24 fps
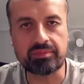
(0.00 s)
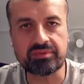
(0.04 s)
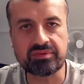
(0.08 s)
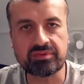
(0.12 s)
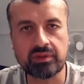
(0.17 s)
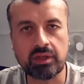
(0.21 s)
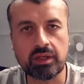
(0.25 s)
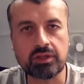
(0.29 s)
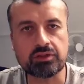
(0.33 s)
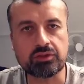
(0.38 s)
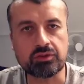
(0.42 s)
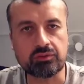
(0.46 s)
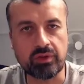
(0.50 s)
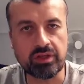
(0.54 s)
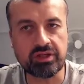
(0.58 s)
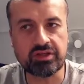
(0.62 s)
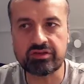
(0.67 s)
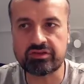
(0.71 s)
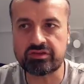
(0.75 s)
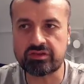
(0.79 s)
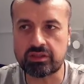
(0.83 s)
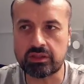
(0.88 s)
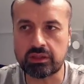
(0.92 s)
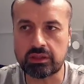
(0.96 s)
website to
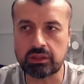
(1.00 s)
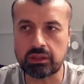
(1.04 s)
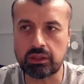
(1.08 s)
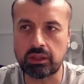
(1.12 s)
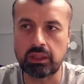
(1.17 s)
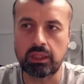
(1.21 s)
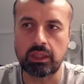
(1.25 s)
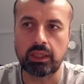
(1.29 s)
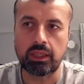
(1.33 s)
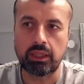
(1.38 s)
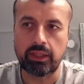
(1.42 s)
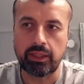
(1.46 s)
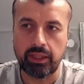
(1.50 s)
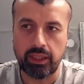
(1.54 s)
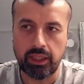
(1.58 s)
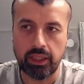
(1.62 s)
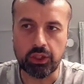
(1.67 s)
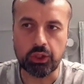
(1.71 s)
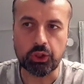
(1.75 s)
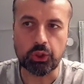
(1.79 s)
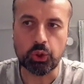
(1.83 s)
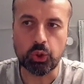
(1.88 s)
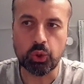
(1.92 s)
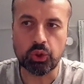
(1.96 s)
register,
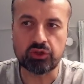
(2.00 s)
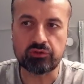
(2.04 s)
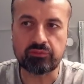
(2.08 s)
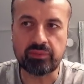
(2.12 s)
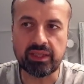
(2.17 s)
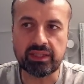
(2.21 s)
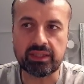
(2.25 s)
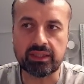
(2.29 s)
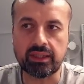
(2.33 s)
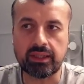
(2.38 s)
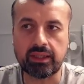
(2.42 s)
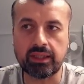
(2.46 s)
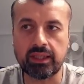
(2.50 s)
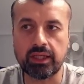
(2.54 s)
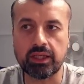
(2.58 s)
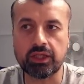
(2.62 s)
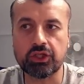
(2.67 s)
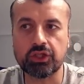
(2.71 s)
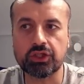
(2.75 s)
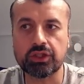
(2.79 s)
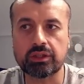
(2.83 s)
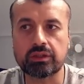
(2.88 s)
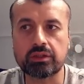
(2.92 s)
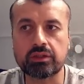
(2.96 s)
ensure you made a
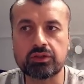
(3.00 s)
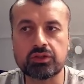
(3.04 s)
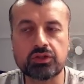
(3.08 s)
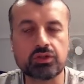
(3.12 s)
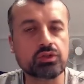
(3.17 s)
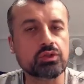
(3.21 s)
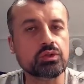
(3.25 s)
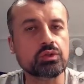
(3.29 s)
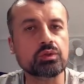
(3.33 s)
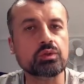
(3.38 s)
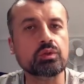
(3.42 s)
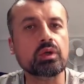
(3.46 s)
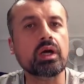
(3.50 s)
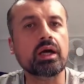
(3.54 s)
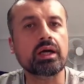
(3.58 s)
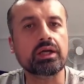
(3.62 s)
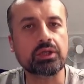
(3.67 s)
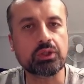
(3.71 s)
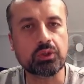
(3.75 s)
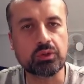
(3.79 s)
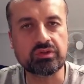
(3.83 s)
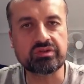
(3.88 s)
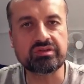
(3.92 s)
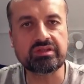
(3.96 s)
connection to a
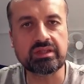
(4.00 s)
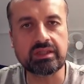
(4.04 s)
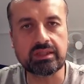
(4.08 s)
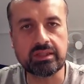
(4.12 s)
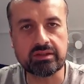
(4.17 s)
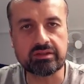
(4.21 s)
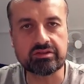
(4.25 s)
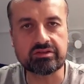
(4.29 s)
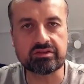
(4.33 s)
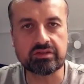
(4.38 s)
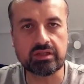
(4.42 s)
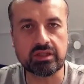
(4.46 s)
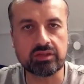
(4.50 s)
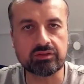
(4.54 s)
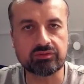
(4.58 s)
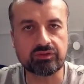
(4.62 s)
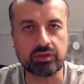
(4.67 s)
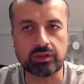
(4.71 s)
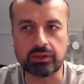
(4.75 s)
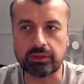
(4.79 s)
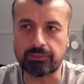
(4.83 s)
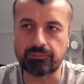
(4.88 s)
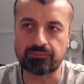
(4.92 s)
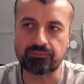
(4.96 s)
New Zealand
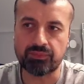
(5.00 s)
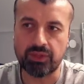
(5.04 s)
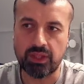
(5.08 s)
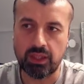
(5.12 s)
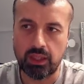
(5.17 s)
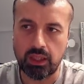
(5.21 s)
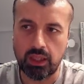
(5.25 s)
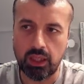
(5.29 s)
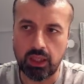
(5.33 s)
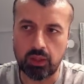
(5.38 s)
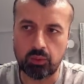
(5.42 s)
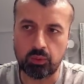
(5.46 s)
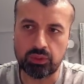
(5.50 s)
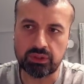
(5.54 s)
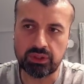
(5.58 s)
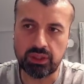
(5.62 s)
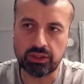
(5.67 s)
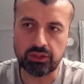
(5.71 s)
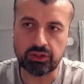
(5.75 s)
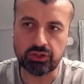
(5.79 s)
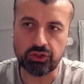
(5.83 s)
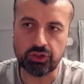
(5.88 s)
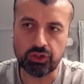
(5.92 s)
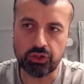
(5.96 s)
server. And what
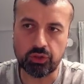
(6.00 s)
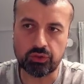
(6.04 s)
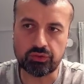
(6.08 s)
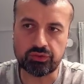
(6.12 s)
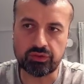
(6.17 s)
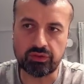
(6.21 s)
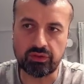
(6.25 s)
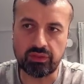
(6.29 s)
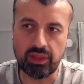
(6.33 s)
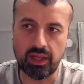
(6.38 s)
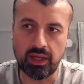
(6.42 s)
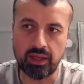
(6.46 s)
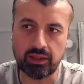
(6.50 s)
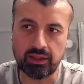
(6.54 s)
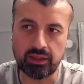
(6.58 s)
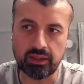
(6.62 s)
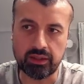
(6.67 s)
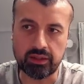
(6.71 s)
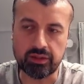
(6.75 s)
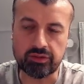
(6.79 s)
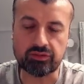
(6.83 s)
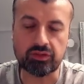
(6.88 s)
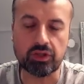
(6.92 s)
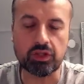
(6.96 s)
that just shows you there
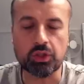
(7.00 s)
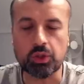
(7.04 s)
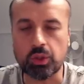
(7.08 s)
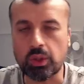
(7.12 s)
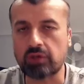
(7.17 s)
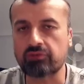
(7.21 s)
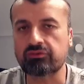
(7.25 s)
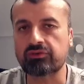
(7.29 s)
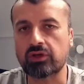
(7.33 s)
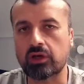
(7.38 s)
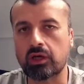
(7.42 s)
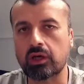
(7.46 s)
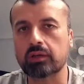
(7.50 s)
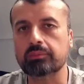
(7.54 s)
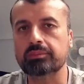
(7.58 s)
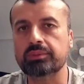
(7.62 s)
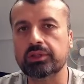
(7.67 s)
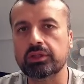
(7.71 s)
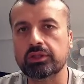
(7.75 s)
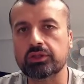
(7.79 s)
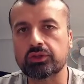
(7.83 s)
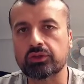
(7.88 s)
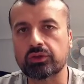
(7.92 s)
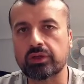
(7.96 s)
is you have an
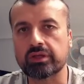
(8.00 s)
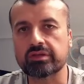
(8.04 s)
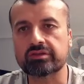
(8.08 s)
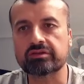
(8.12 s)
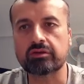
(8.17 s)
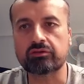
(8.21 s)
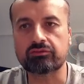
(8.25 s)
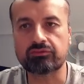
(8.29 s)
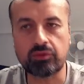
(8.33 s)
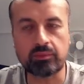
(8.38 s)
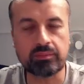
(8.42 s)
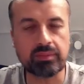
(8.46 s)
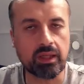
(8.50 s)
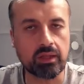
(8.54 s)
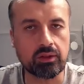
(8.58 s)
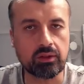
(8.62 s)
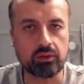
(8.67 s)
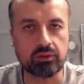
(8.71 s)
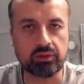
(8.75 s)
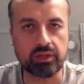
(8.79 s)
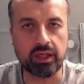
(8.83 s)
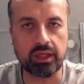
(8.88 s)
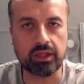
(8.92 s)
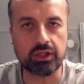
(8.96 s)
IP address from
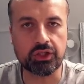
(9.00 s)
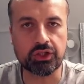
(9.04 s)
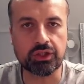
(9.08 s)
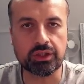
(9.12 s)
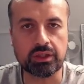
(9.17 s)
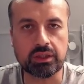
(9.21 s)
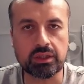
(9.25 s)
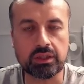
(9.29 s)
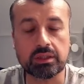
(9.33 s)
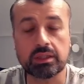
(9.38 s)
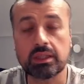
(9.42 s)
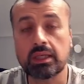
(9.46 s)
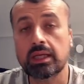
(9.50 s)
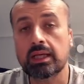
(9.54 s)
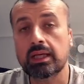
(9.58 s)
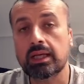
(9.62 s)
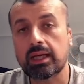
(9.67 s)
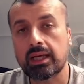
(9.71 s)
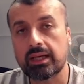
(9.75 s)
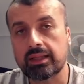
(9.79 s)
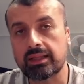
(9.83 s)
that location.